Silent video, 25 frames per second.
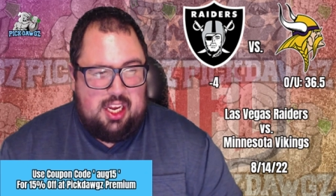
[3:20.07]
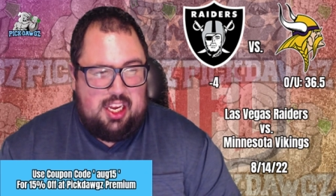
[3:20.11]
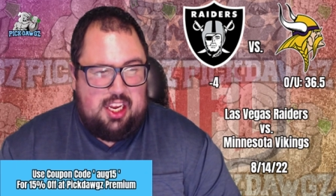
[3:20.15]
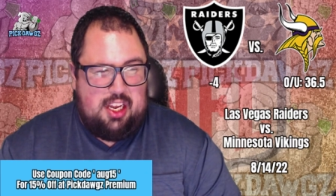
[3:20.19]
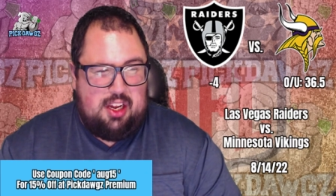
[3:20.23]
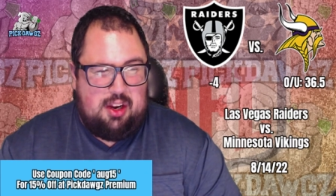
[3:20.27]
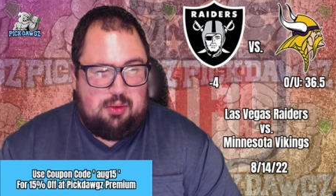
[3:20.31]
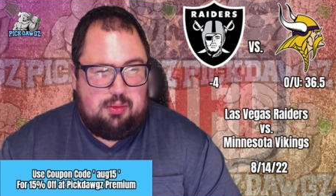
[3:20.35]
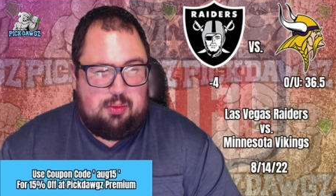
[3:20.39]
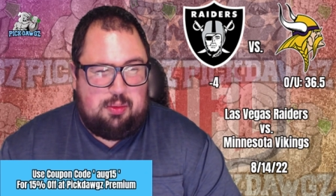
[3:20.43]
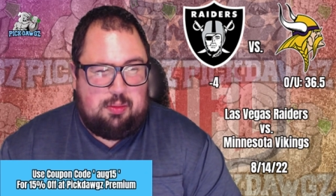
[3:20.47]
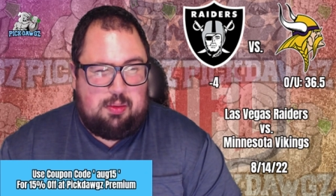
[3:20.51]

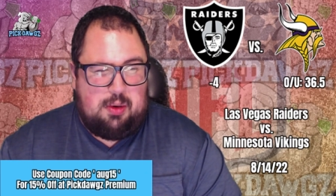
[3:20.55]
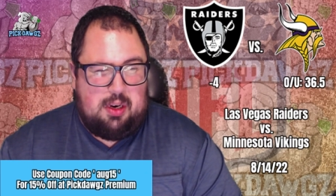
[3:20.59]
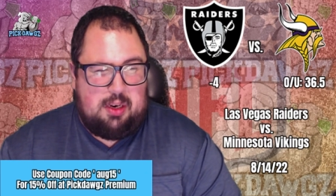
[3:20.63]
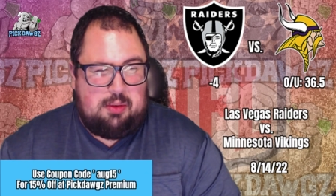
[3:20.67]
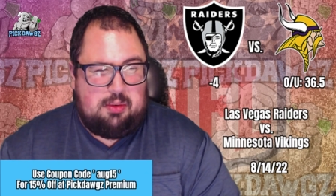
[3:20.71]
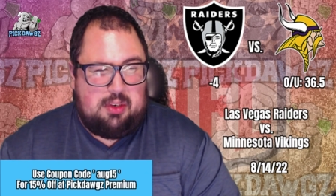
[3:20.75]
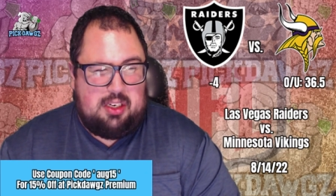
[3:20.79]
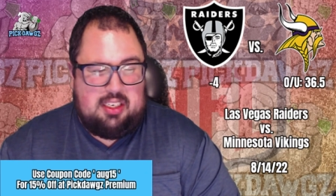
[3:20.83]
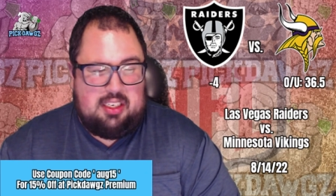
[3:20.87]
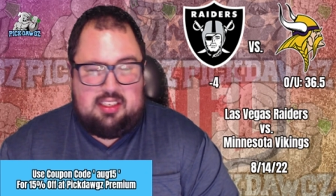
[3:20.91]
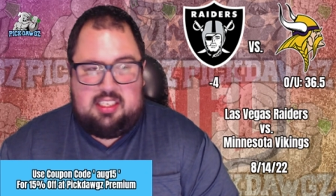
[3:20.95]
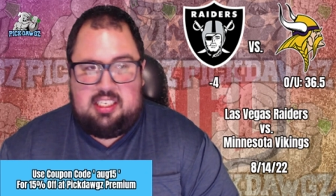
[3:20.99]
You know, we're,
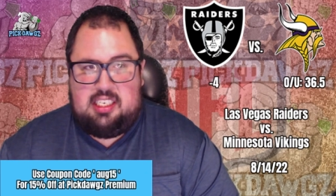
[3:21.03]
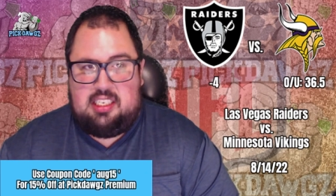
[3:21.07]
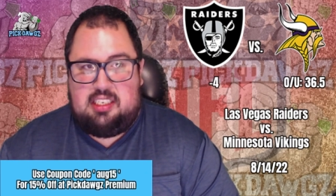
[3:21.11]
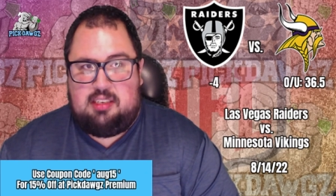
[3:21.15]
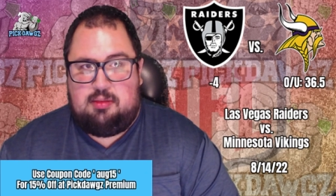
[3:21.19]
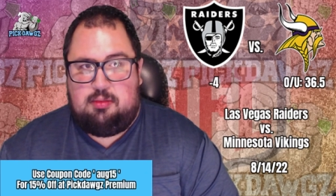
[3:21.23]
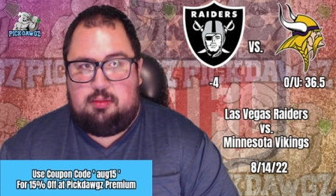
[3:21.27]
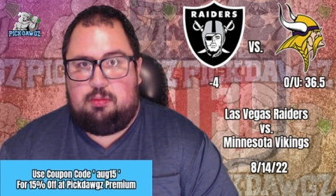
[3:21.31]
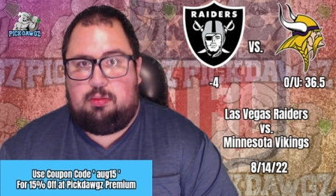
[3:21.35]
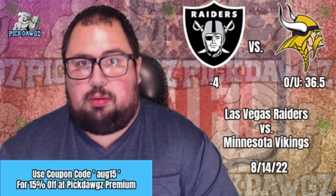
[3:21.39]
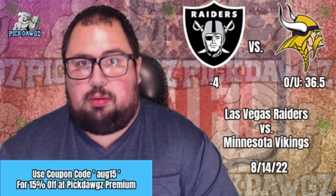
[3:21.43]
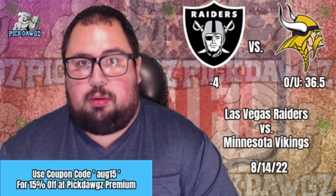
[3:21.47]
we're going to see
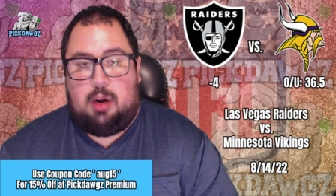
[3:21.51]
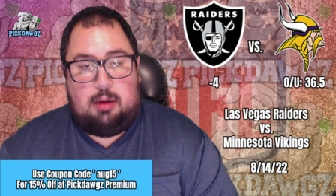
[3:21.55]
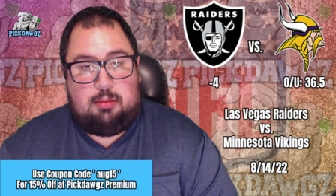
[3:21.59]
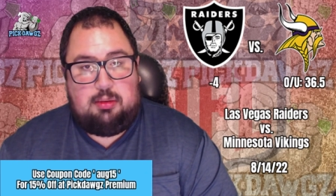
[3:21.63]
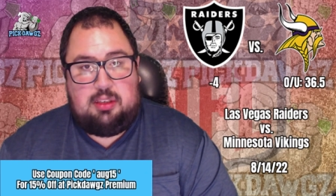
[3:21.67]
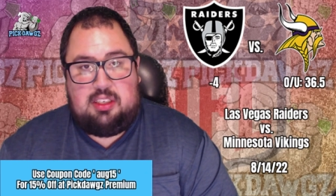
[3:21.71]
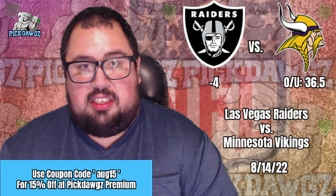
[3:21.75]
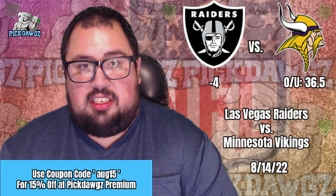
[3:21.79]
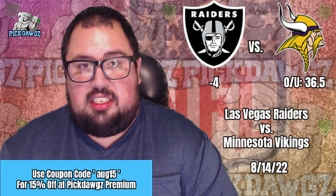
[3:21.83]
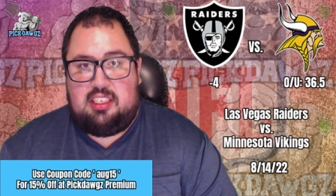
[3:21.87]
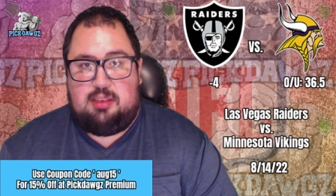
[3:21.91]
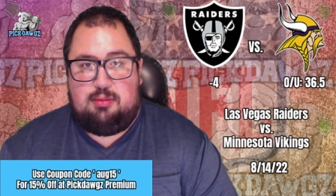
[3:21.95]
some,
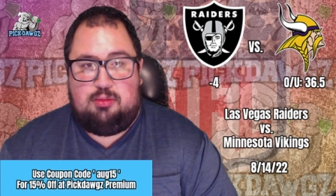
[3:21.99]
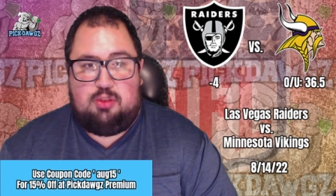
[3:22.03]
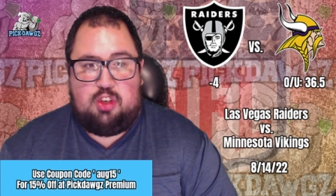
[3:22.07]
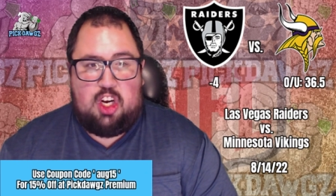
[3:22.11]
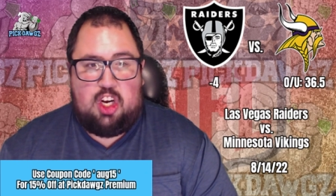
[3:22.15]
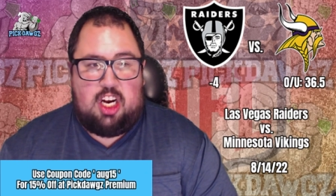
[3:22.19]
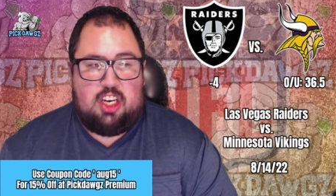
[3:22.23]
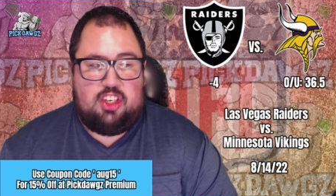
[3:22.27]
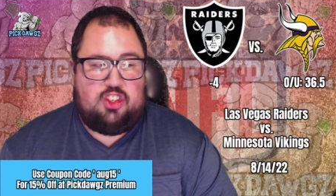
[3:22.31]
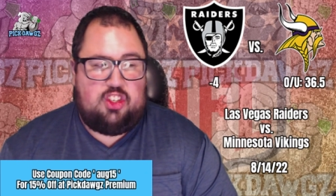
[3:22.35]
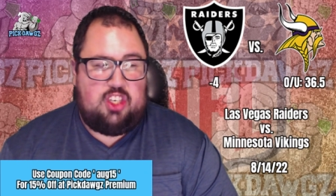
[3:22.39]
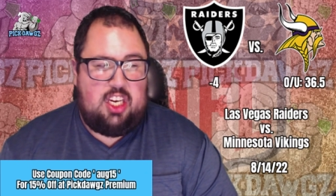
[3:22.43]
probably see some
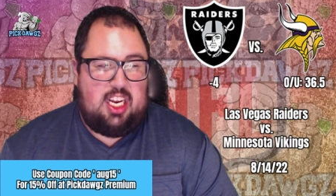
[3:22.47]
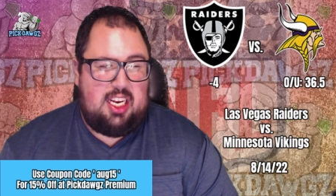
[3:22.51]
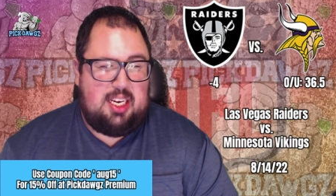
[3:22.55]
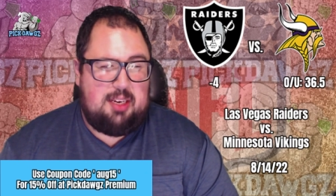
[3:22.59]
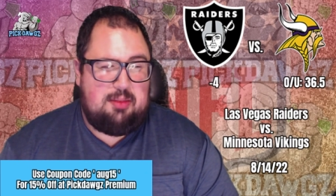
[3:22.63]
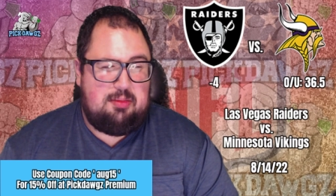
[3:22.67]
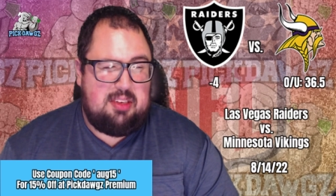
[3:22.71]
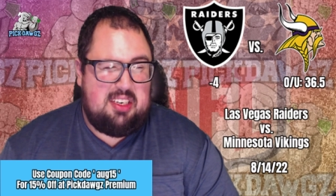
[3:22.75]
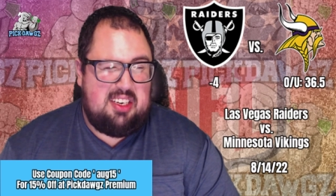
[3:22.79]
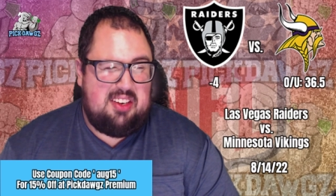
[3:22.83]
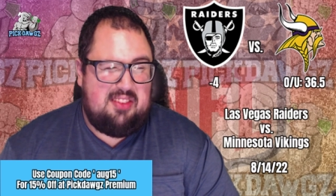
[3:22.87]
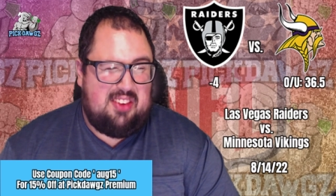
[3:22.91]
Josh
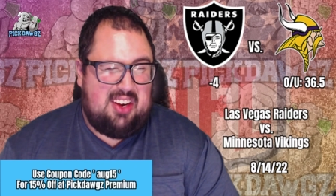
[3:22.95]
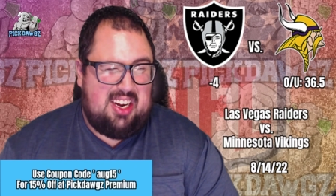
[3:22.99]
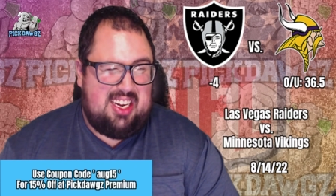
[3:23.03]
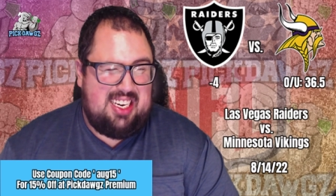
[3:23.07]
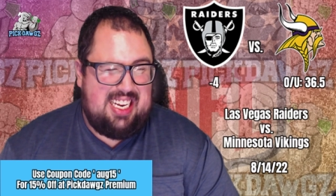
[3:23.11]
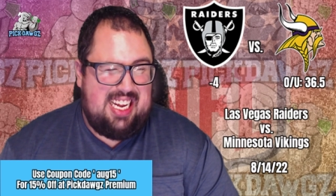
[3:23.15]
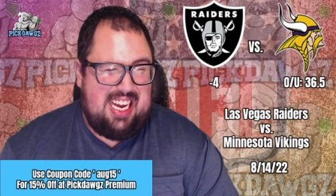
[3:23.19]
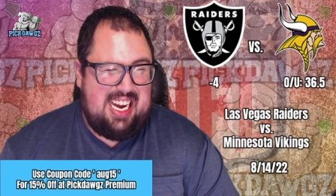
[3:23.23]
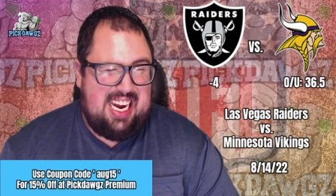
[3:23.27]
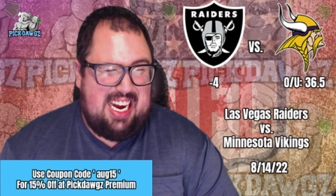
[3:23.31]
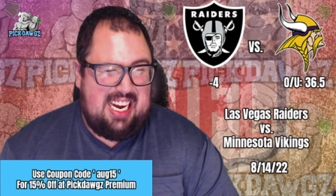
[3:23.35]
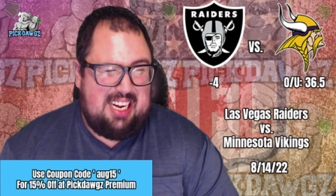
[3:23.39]
Jacobs and
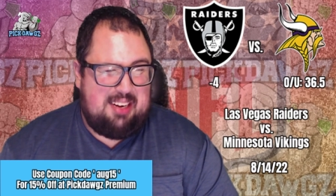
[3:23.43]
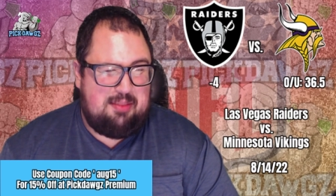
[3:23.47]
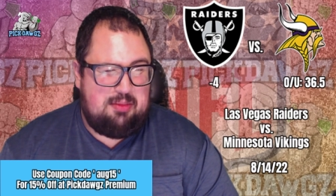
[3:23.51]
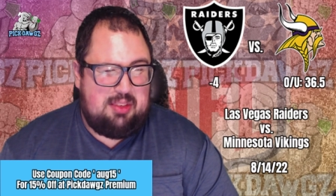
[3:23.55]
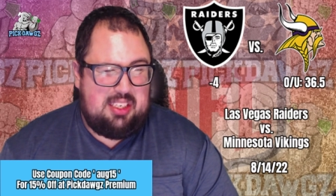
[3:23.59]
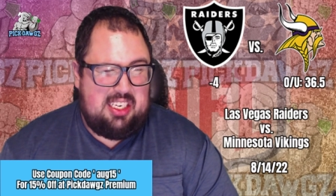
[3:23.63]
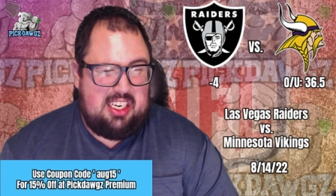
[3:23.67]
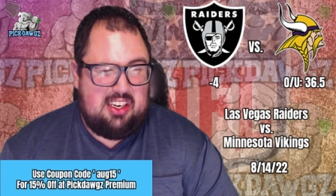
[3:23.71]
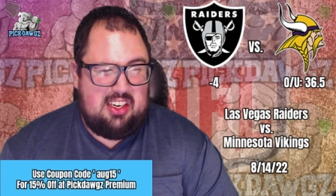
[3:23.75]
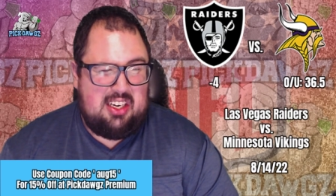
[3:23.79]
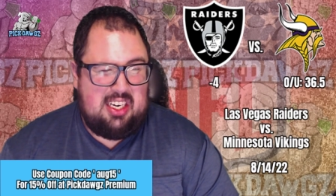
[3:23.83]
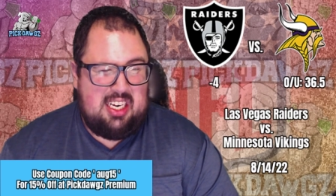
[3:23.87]
Davante
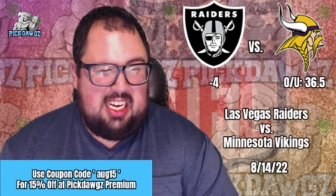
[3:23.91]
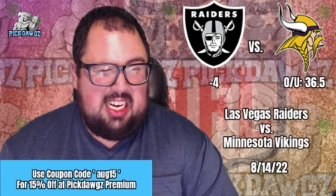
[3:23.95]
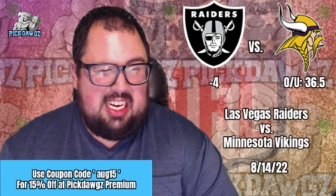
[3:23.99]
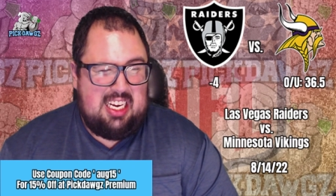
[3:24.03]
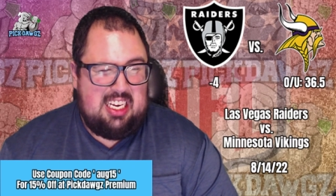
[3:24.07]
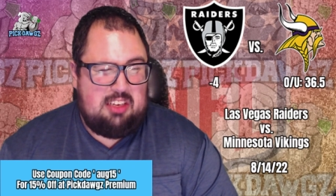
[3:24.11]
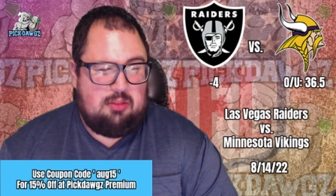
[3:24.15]
Adams here,